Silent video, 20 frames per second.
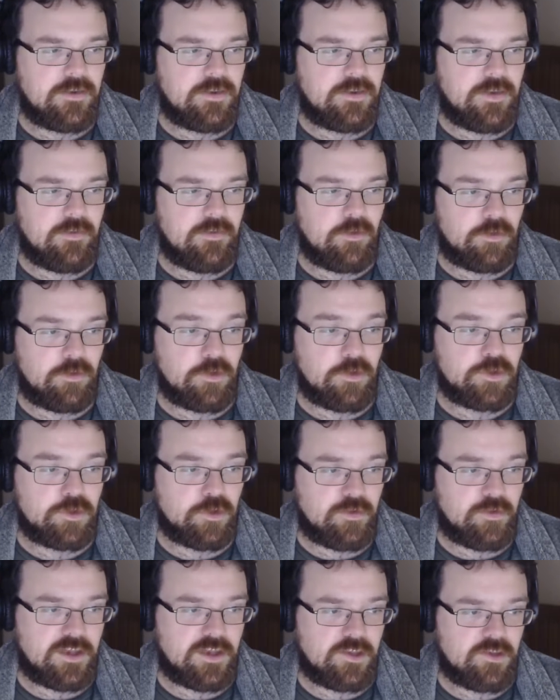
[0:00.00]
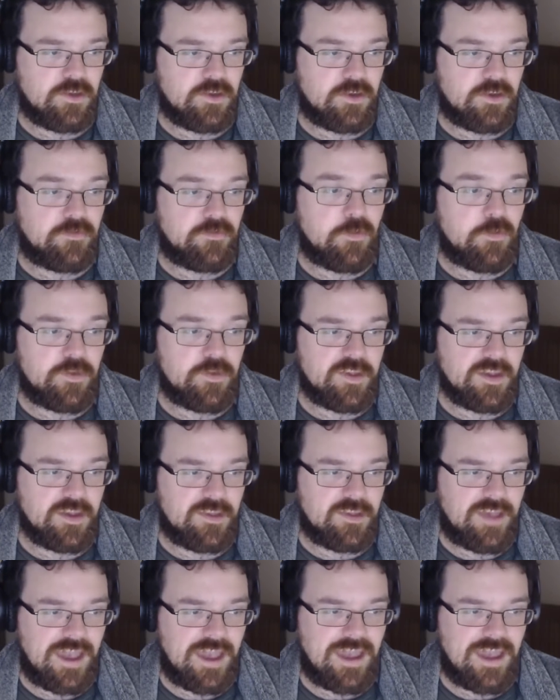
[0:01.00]
they've got 2 shots each, so you're forcing
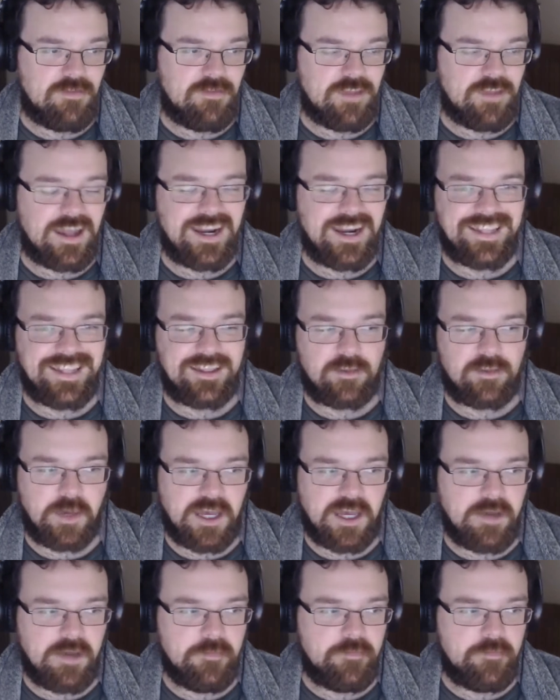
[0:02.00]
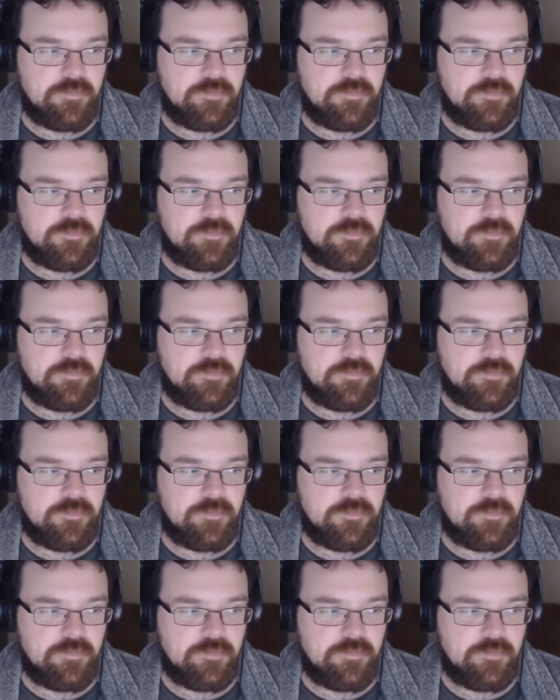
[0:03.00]
saves a little bit.